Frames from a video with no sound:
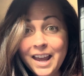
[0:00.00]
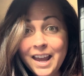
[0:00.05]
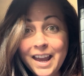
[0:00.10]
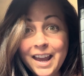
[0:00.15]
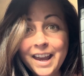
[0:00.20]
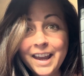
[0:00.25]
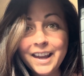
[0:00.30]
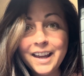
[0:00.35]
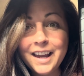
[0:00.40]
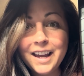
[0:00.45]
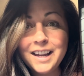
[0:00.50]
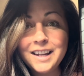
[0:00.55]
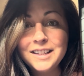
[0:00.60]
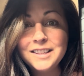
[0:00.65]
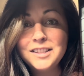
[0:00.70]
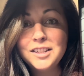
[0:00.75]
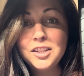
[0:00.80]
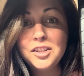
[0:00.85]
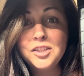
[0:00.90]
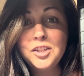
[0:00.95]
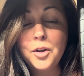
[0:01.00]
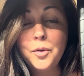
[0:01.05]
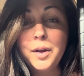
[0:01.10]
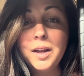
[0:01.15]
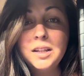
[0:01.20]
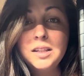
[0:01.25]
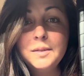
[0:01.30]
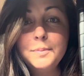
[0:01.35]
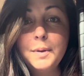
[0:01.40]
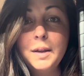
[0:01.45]
Hey guys, so
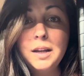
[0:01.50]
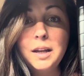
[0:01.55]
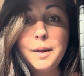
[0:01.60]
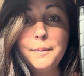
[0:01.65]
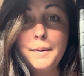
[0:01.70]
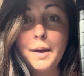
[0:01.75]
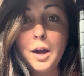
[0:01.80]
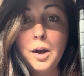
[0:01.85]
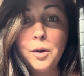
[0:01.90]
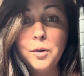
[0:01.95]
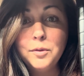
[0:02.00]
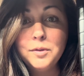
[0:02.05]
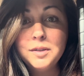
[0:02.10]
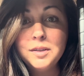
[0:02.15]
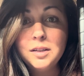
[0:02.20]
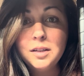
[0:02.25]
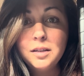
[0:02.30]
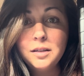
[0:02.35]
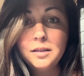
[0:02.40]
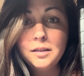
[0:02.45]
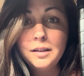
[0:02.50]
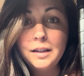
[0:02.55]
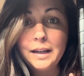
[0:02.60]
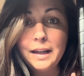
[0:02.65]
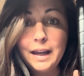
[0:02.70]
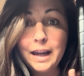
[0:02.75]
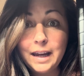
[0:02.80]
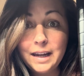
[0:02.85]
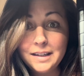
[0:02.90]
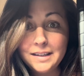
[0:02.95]
it's been about
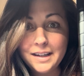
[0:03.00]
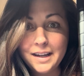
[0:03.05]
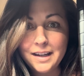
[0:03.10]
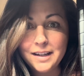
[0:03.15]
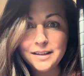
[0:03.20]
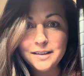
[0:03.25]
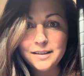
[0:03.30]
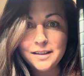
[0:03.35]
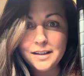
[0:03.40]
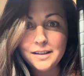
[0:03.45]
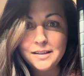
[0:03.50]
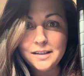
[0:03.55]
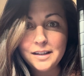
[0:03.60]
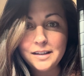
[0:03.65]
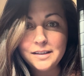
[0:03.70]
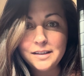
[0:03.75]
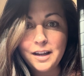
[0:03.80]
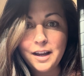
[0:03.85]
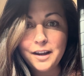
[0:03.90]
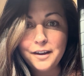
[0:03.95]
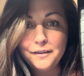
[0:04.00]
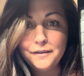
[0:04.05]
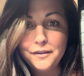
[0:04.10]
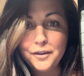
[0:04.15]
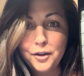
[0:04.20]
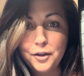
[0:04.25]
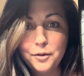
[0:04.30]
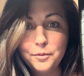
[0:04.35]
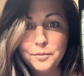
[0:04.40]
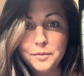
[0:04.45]
8 days since I
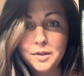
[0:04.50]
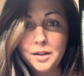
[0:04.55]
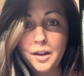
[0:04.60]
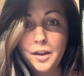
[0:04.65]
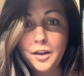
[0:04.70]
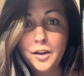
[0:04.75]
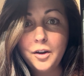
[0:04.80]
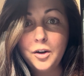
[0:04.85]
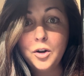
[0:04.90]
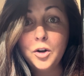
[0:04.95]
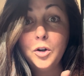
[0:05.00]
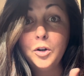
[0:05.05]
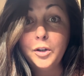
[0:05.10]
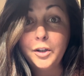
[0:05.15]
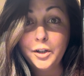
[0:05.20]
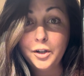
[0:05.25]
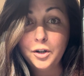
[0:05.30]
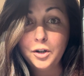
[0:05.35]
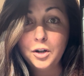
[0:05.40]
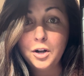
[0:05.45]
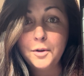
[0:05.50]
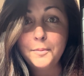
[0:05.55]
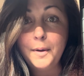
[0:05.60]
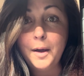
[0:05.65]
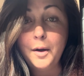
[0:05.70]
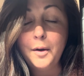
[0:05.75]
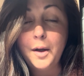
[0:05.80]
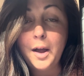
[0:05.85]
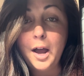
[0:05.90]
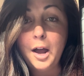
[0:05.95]
filmed earlier
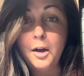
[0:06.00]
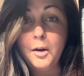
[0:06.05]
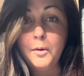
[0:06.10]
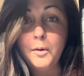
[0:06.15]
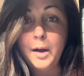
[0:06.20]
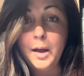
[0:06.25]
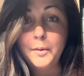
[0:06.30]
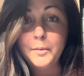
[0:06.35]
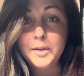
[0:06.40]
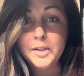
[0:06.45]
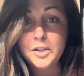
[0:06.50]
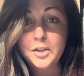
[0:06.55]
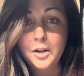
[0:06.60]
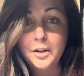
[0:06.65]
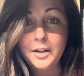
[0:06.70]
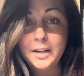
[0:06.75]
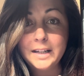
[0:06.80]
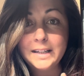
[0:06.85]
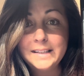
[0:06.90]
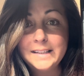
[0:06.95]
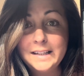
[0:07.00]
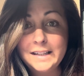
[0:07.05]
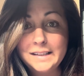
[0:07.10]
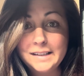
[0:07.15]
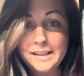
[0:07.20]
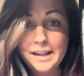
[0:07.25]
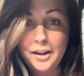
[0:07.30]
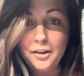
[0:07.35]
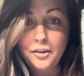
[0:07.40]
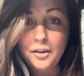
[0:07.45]
about how I was starting a seed
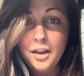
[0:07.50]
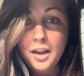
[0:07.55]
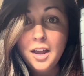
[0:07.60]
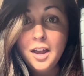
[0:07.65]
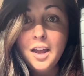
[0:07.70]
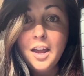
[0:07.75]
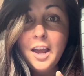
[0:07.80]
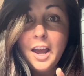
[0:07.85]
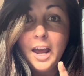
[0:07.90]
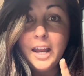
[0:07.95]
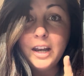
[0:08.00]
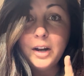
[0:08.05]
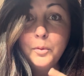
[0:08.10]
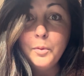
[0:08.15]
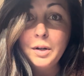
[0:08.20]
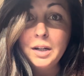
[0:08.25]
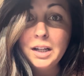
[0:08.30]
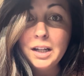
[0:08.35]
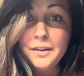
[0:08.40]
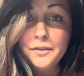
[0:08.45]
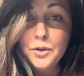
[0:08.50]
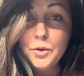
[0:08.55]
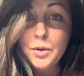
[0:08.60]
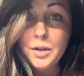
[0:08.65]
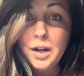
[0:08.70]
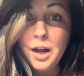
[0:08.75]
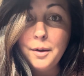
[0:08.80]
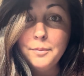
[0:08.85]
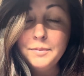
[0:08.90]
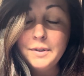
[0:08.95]
snail, and I want to give you
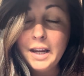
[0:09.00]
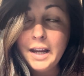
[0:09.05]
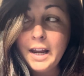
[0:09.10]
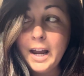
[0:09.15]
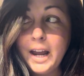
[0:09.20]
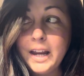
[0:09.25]
an update.